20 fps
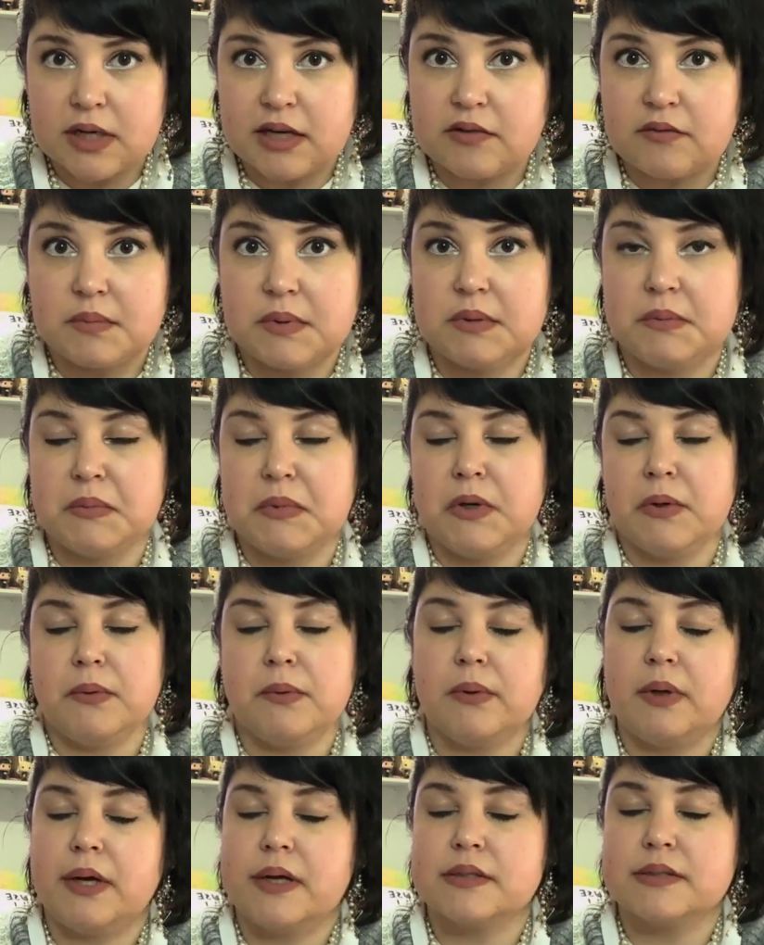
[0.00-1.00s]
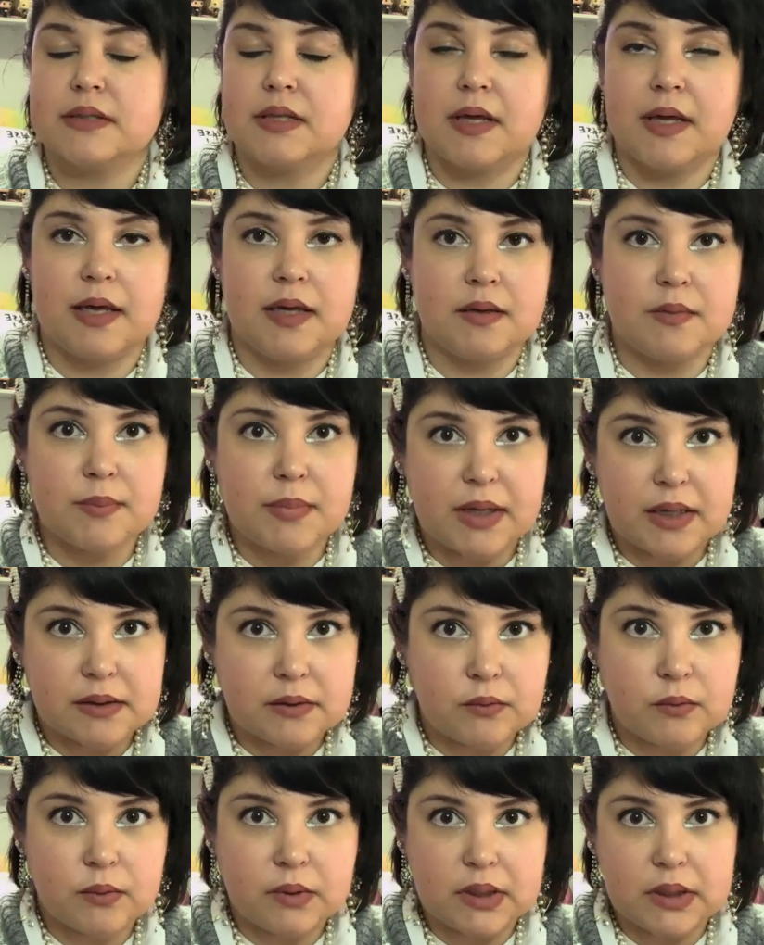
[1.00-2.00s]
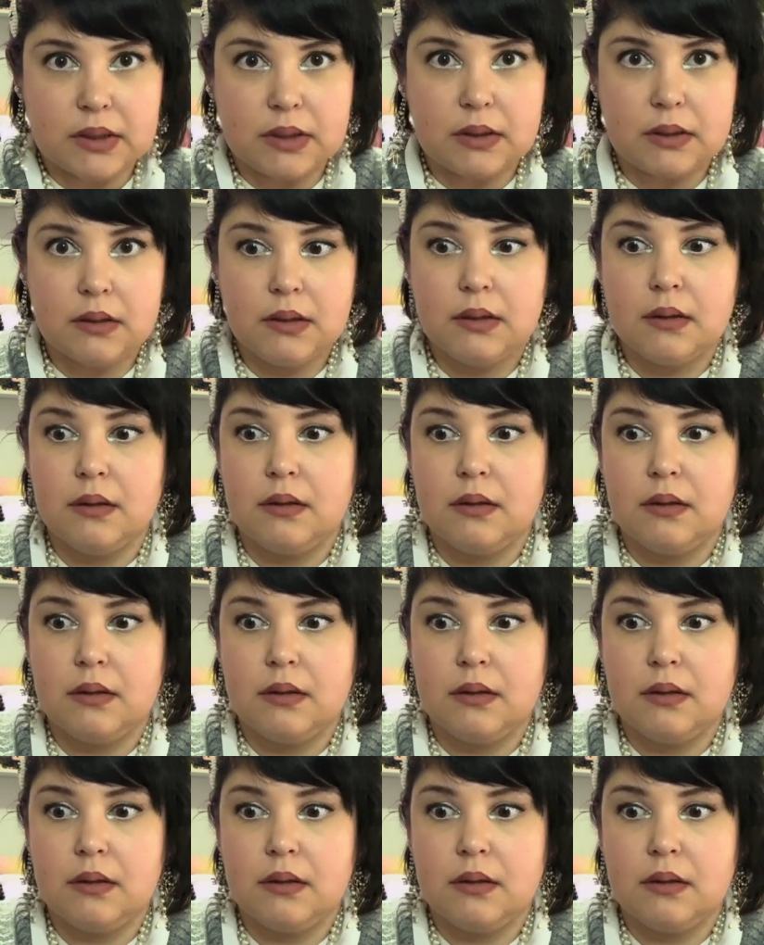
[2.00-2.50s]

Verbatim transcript: I've been known as the handbag queen